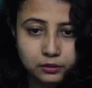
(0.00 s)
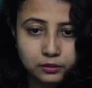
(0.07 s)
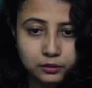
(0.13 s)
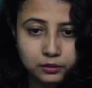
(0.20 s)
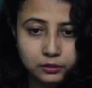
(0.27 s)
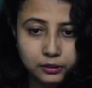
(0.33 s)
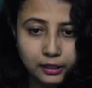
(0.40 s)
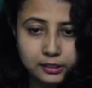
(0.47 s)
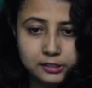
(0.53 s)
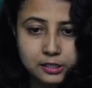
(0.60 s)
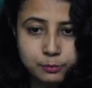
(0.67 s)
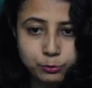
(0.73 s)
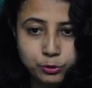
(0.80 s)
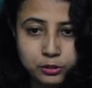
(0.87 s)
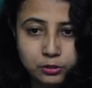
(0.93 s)
Enzyme
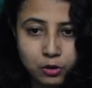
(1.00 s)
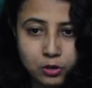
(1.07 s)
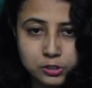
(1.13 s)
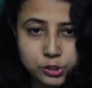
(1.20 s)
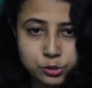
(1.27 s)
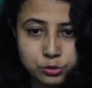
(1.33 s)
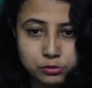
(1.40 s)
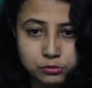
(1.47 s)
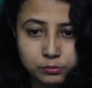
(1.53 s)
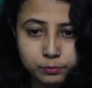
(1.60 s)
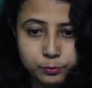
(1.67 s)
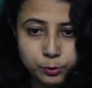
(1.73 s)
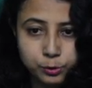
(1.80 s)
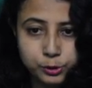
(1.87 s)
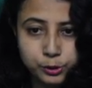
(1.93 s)
will cause
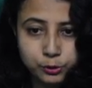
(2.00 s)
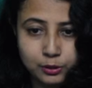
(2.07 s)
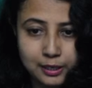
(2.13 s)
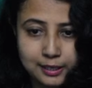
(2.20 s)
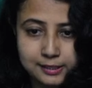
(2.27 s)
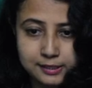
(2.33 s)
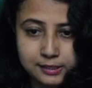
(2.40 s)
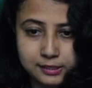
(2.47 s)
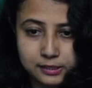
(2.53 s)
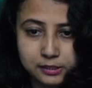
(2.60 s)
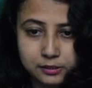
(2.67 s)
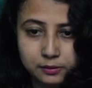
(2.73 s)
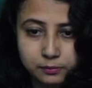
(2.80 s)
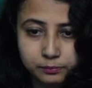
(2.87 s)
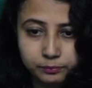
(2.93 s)
proteolysis.
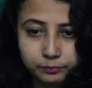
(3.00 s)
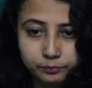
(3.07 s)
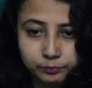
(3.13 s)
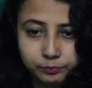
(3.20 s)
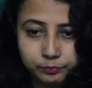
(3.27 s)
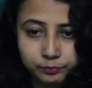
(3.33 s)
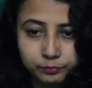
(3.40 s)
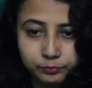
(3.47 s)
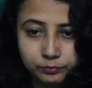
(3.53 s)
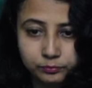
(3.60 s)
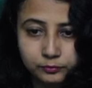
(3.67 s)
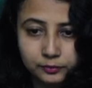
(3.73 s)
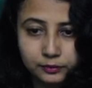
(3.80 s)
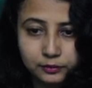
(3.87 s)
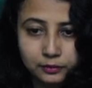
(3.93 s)

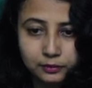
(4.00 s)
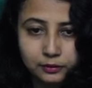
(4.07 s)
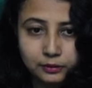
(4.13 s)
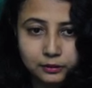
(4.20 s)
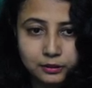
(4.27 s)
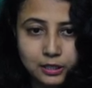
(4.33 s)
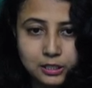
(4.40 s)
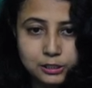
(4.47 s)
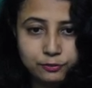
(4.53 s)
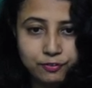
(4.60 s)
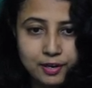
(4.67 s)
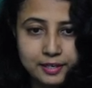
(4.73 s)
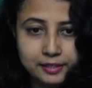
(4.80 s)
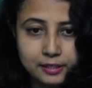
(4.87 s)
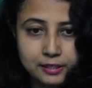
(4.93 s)
Thus
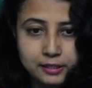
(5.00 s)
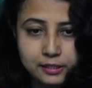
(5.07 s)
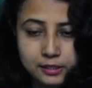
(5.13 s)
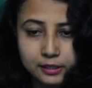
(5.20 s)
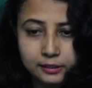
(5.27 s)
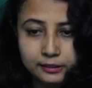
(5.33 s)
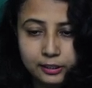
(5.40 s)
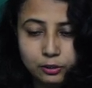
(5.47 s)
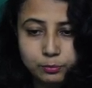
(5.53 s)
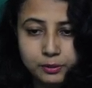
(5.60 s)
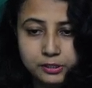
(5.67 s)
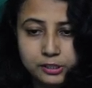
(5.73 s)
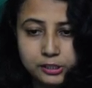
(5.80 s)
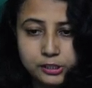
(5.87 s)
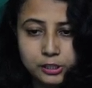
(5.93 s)
finally there will be
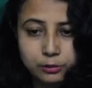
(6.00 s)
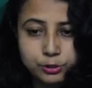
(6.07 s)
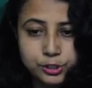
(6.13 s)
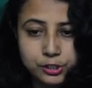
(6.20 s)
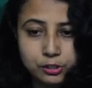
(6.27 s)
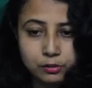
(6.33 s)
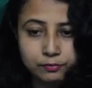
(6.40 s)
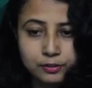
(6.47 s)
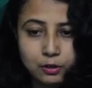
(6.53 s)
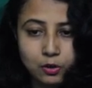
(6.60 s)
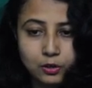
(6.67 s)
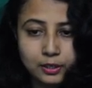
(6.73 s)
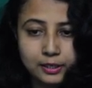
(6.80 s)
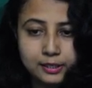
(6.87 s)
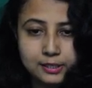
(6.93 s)
dissolution of the
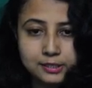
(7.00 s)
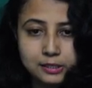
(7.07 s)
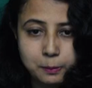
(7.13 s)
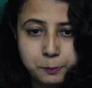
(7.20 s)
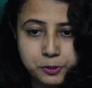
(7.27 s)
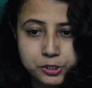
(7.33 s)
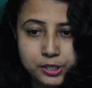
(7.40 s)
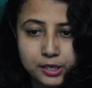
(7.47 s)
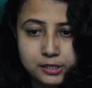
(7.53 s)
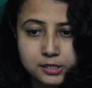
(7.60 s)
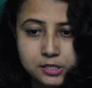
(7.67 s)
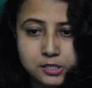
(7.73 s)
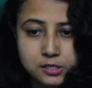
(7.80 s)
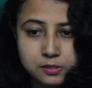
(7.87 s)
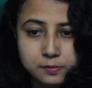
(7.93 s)
organic substance